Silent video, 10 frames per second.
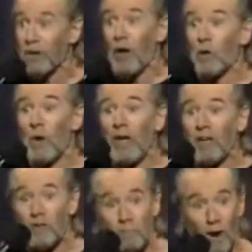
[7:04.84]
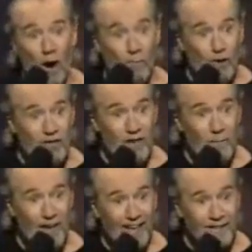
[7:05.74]
an unwilling sperm
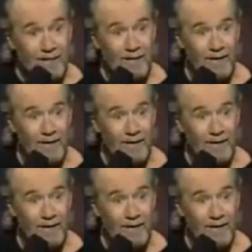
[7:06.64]
recipient.